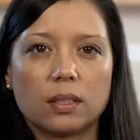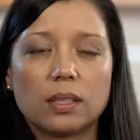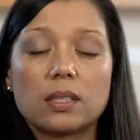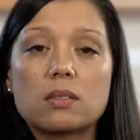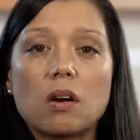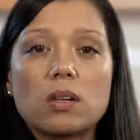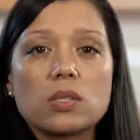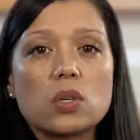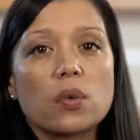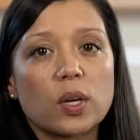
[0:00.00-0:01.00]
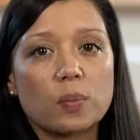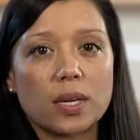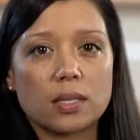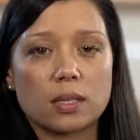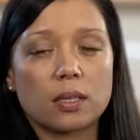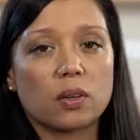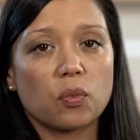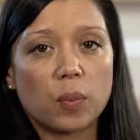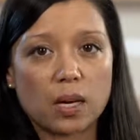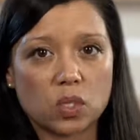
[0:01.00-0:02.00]
It is also recommended,
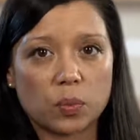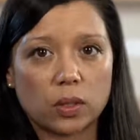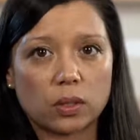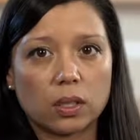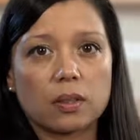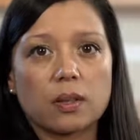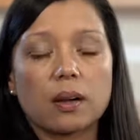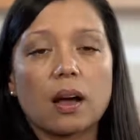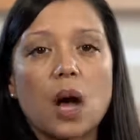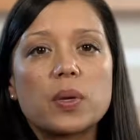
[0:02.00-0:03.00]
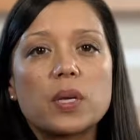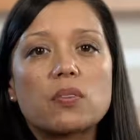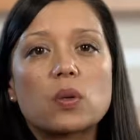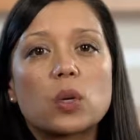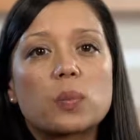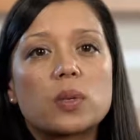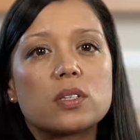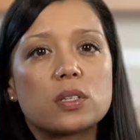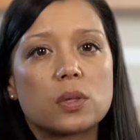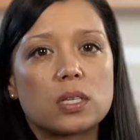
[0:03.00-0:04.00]
if possible, that a copy of the
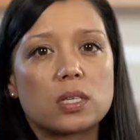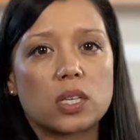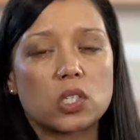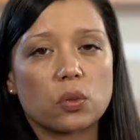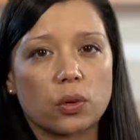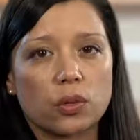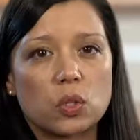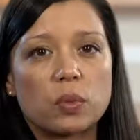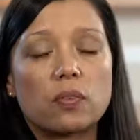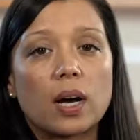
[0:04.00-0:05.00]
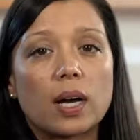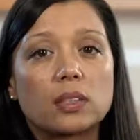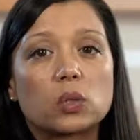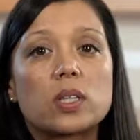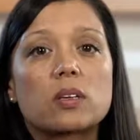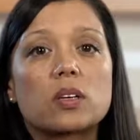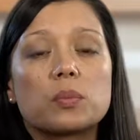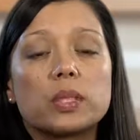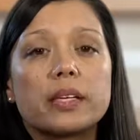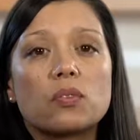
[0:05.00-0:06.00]
permanent duty station orders be filed with the
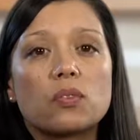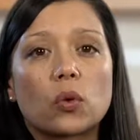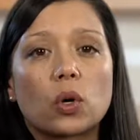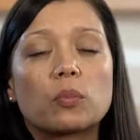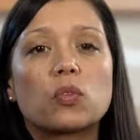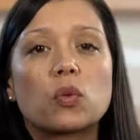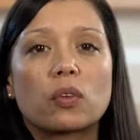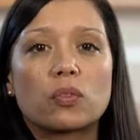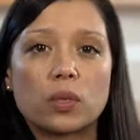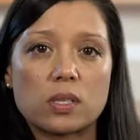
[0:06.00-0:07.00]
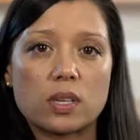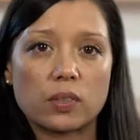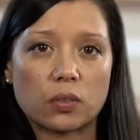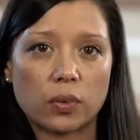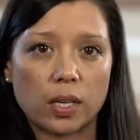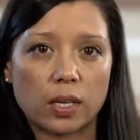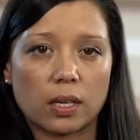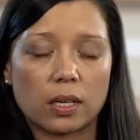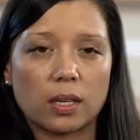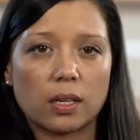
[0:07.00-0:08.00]
completed Form 4473.
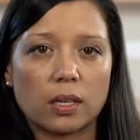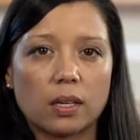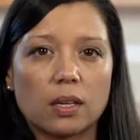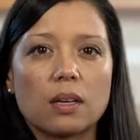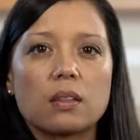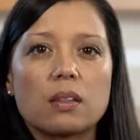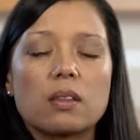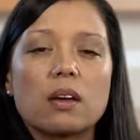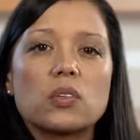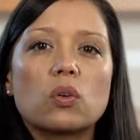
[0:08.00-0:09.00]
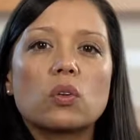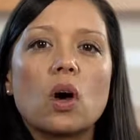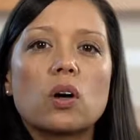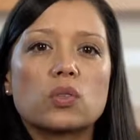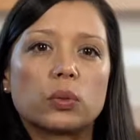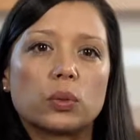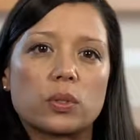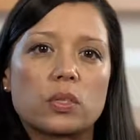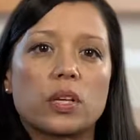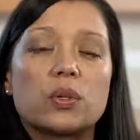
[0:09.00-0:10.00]
The theft or loss
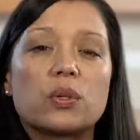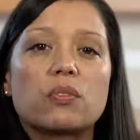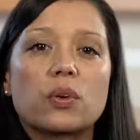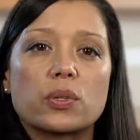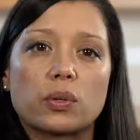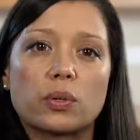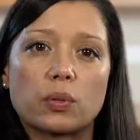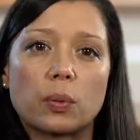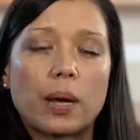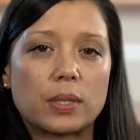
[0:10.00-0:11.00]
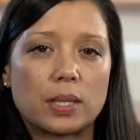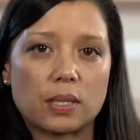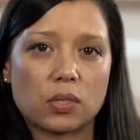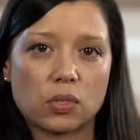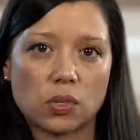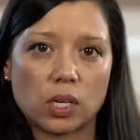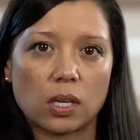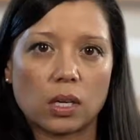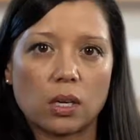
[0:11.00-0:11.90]
rules are universal throughout the industry.